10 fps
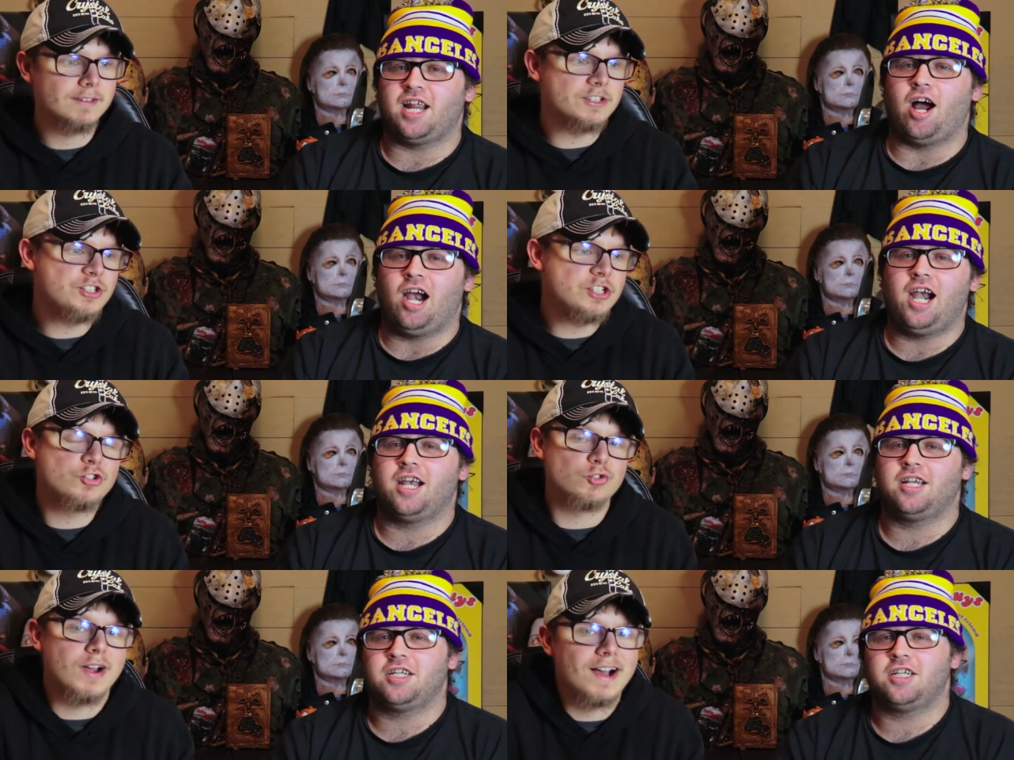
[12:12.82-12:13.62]
Speaker 1: said, like, all she right. She
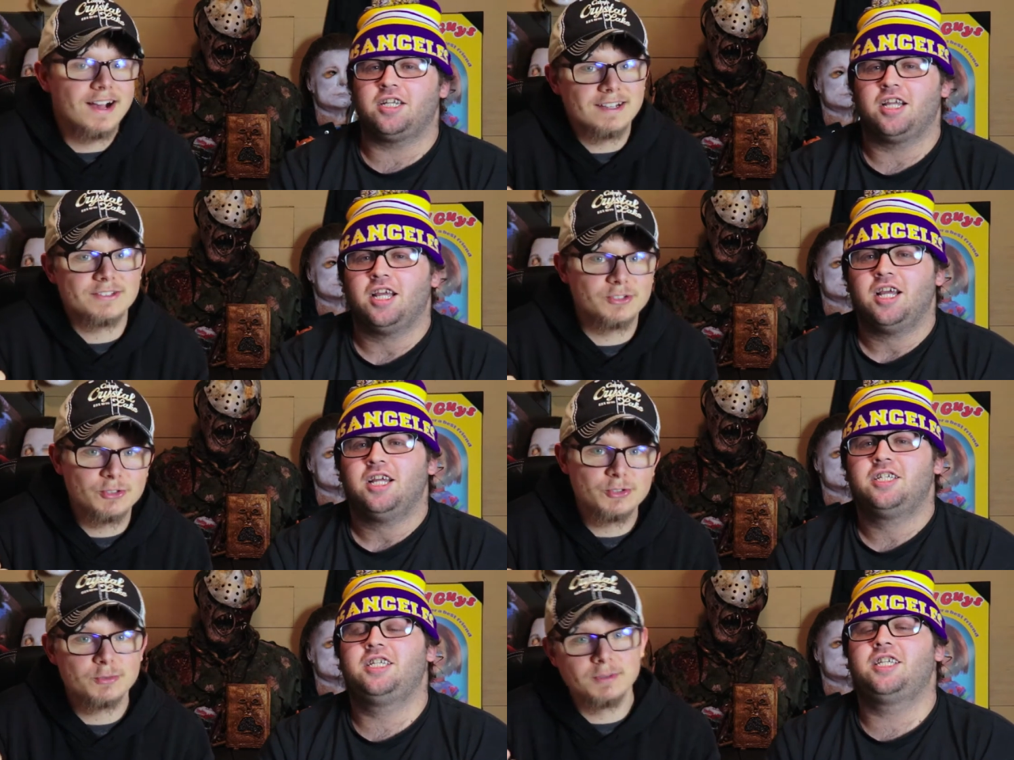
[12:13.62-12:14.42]
tries to.
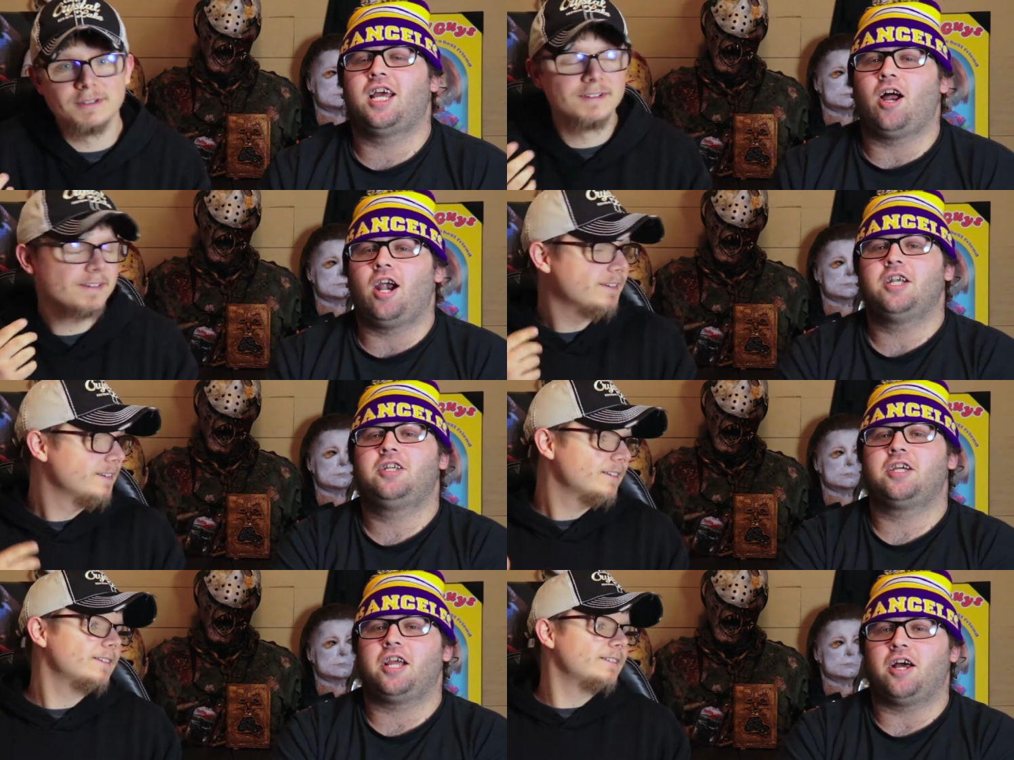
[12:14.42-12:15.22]
She's like, all right,
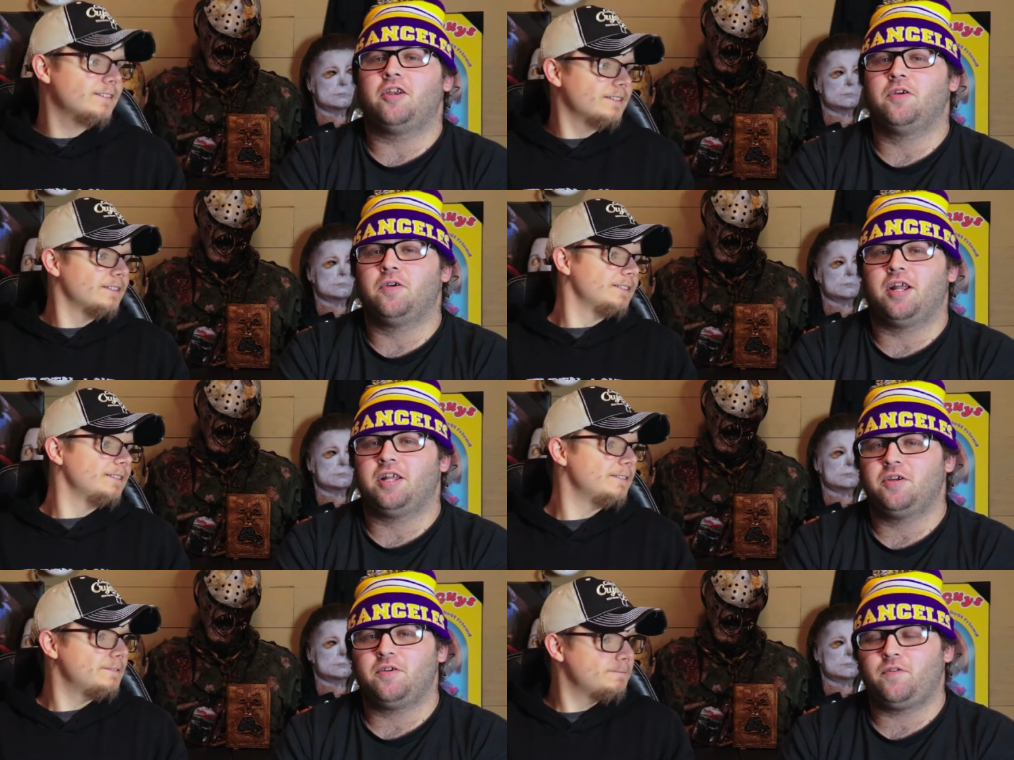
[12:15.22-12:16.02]
Chucky, I'll do it. I'll
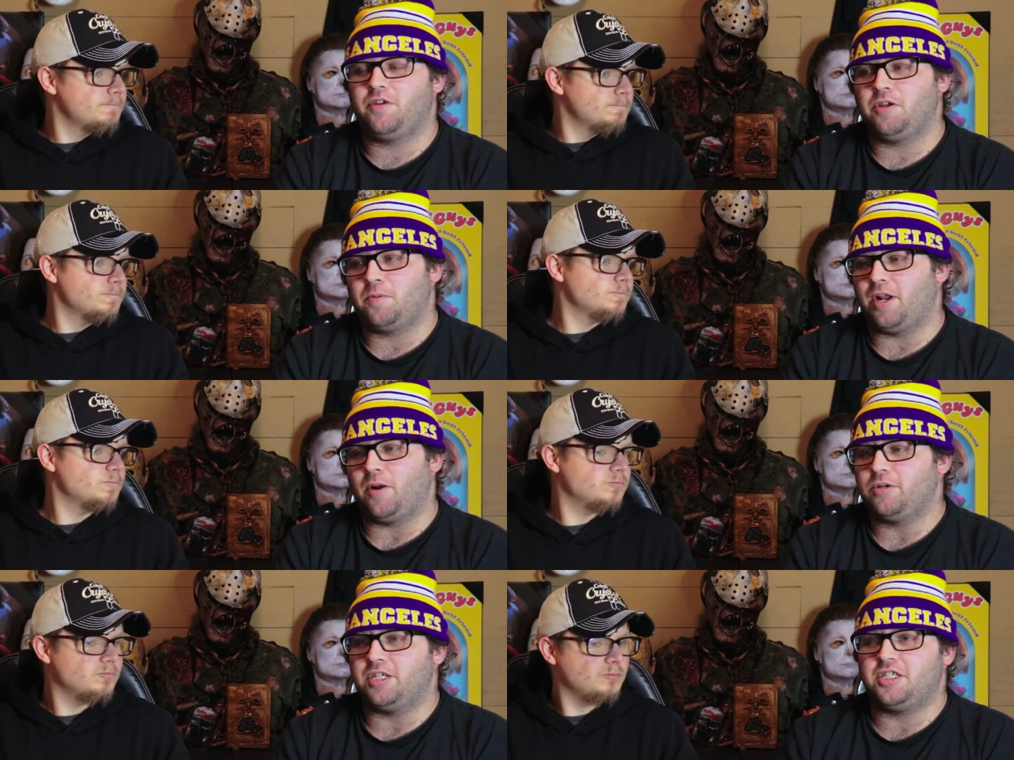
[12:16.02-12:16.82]
do it for you, but I don't
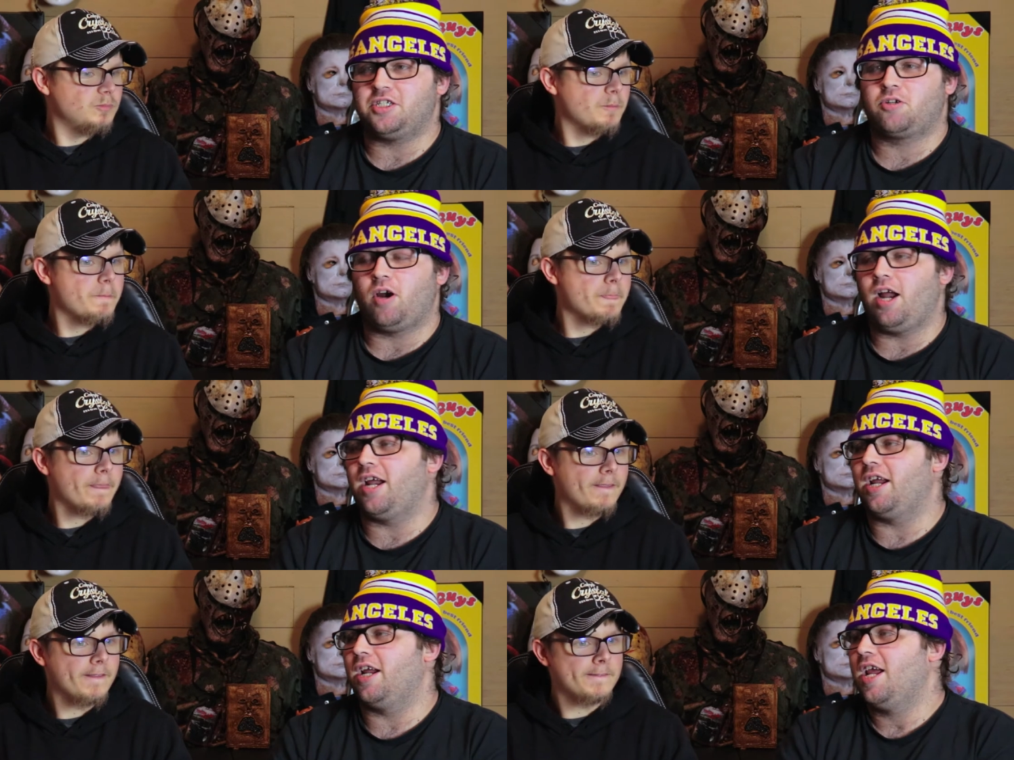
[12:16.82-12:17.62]
want to. She's
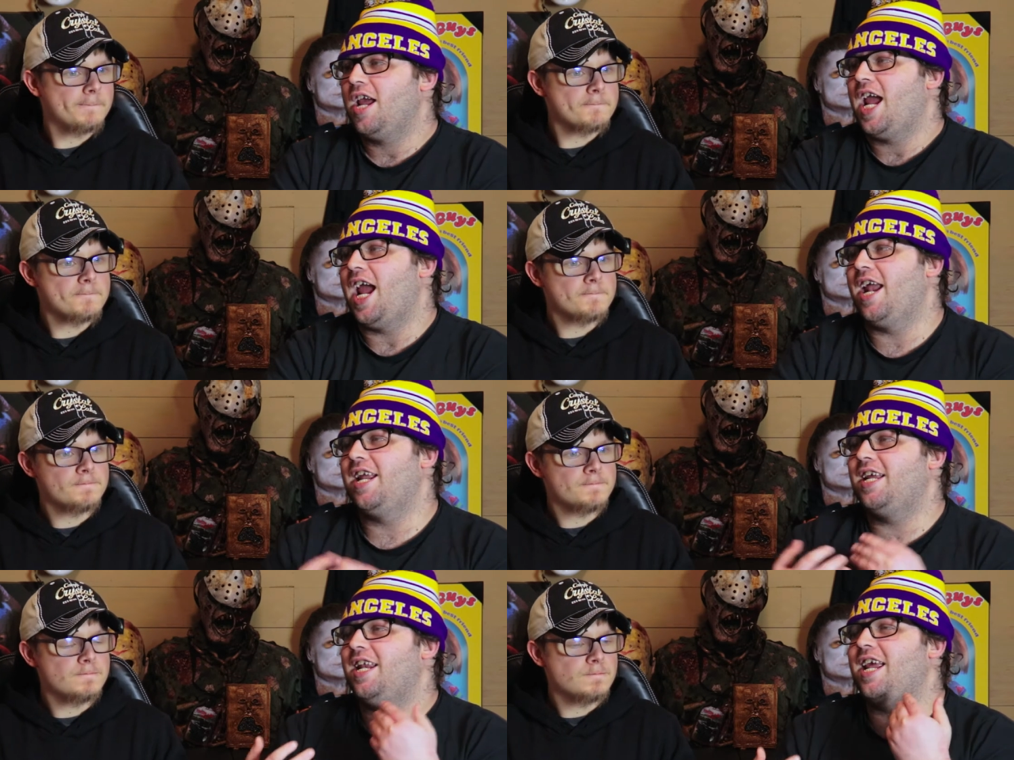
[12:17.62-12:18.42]
crying. And
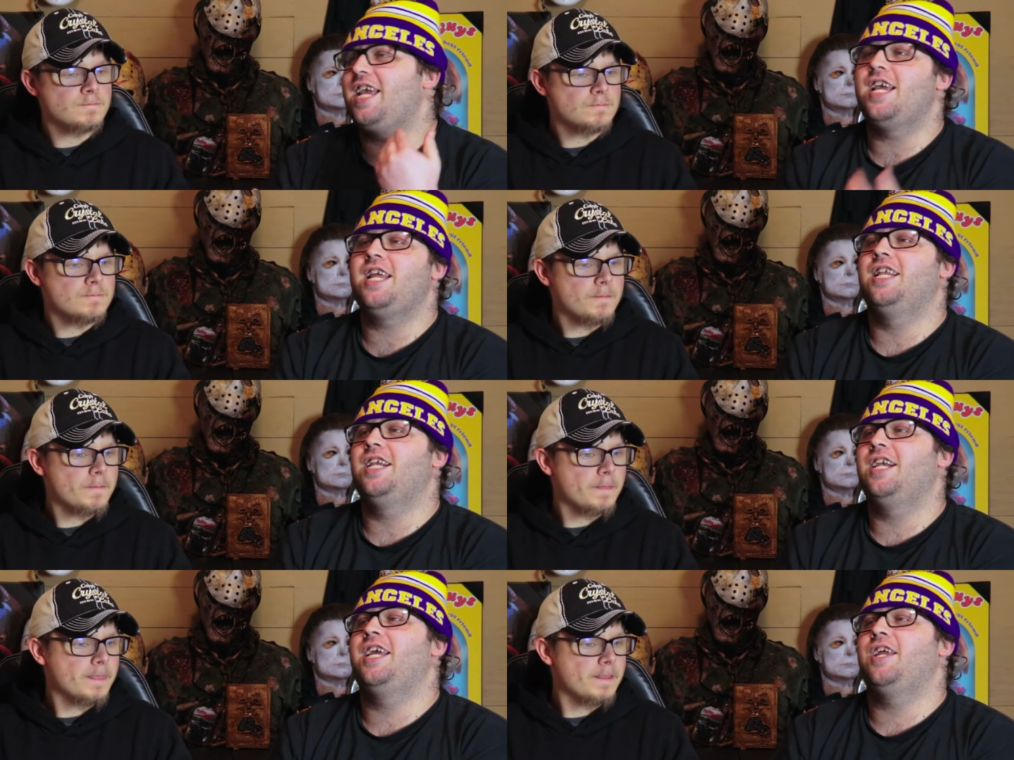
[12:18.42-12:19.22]
then he, he
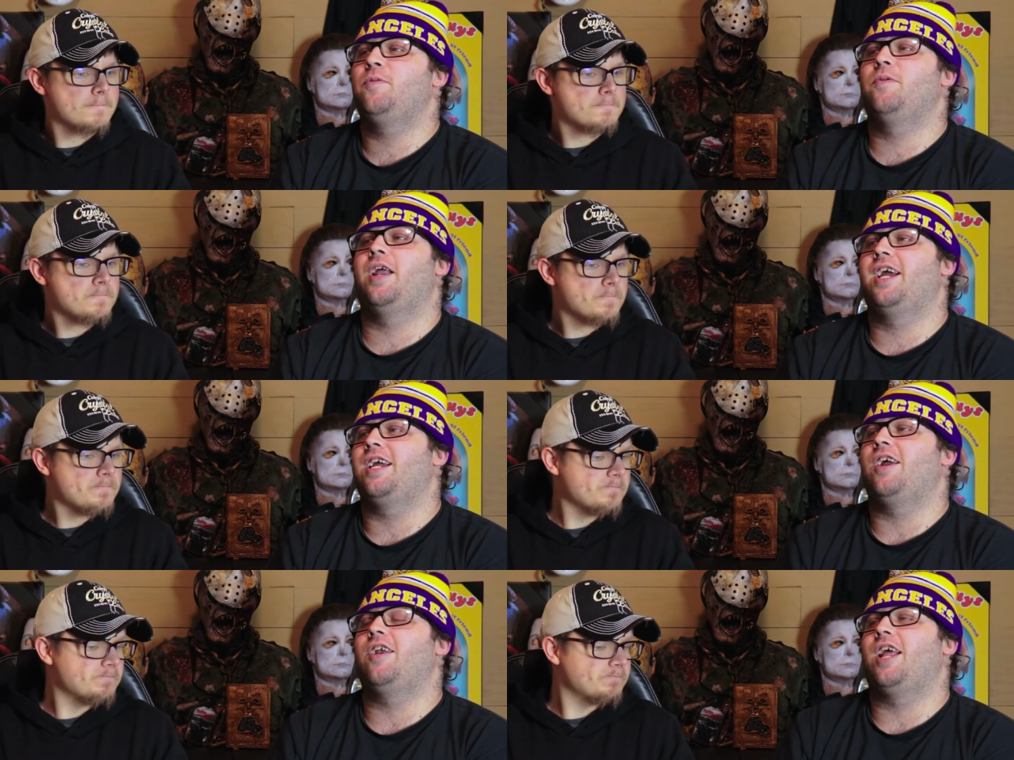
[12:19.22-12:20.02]
literally hit her with,
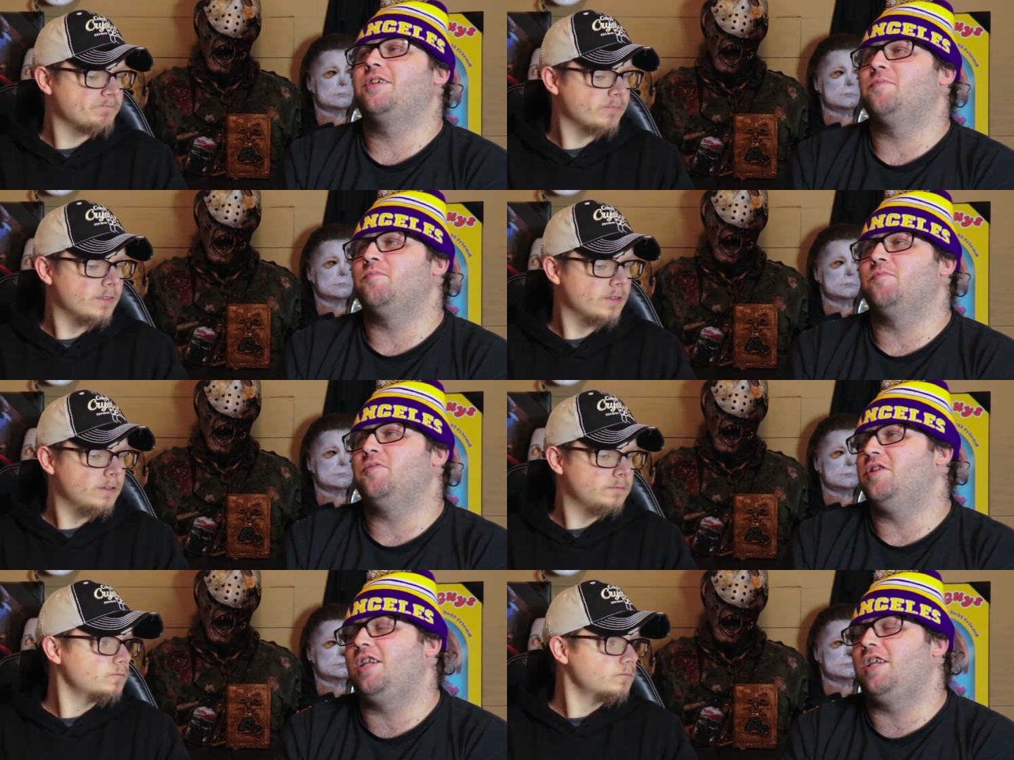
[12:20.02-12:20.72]
like, like some...